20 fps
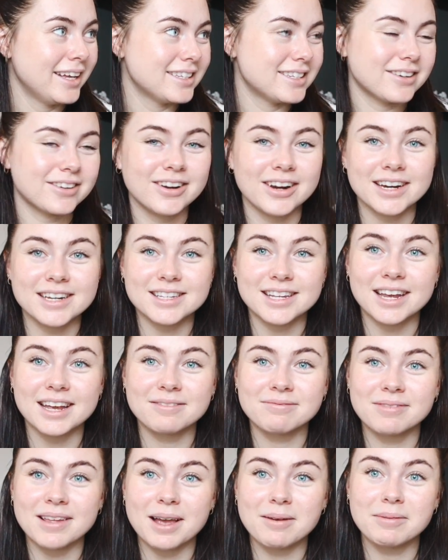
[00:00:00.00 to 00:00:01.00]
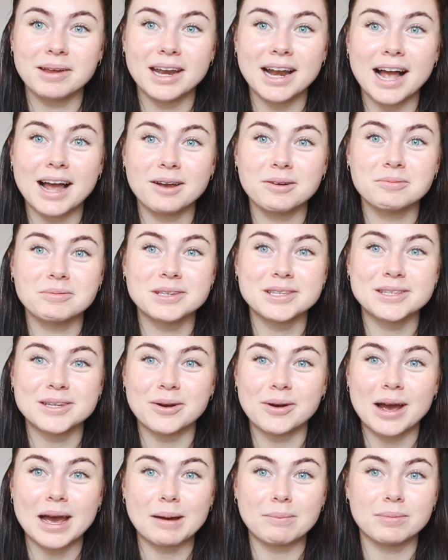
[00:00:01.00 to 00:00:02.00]
So crazy. I mean, I would be
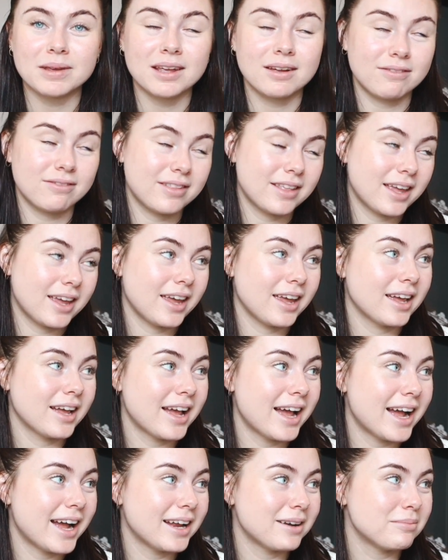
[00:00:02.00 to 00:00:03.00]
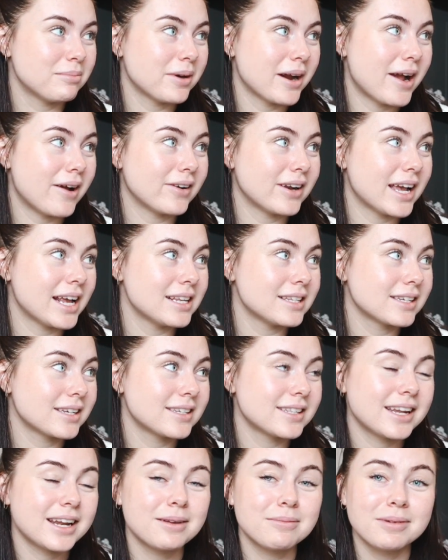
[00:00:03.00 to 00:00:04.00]
so happy if they had brown eyes,
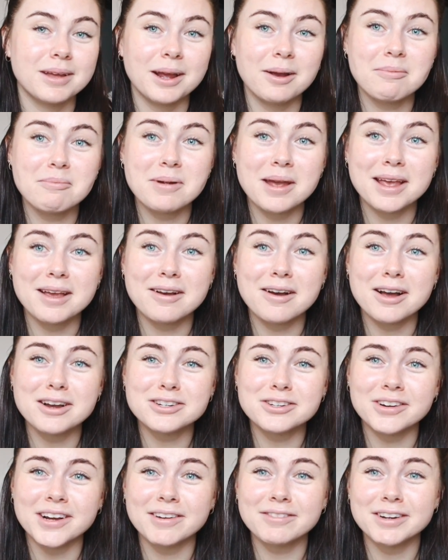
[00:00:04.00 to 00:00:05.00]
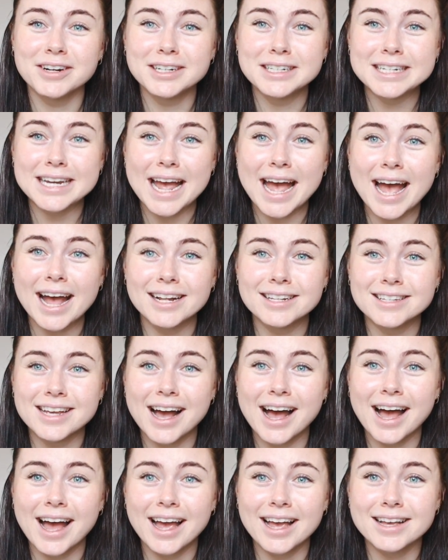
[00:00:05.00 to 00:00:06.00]
because then I'd be like, oh my gosh, you have your dad's
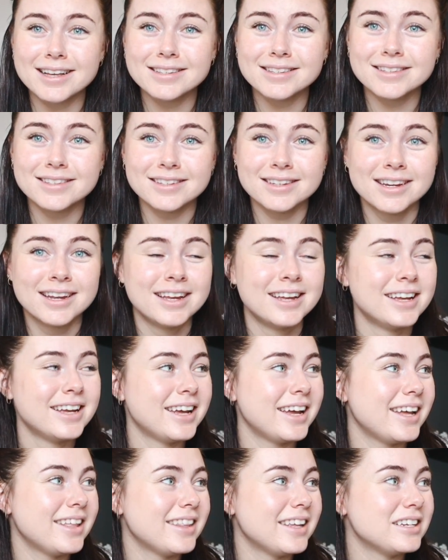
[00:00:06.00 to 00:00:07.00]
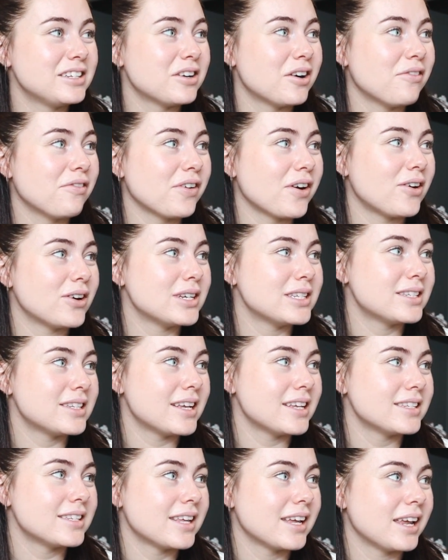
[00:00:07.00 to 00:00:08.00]
eyes. And then Topher always
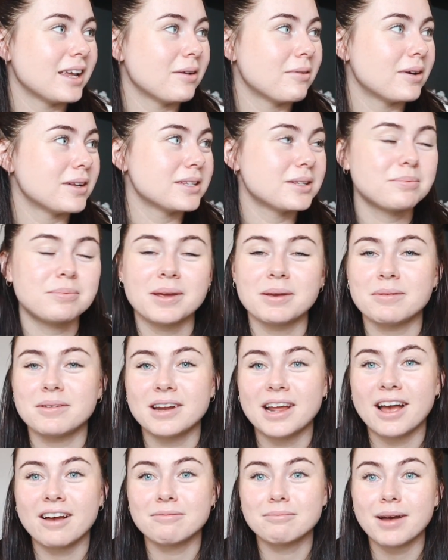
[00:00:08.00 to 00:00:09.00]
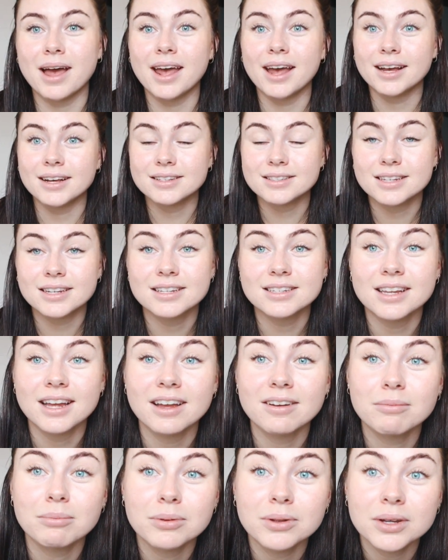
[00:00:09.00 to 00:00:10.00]
says that he wants the baby to have my eyes because I
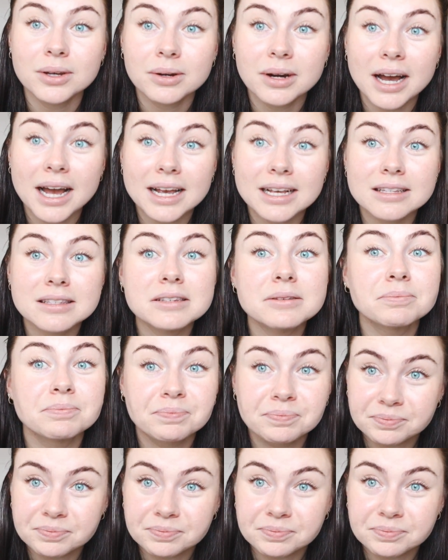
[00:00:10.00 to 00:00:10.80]
have blue eyes.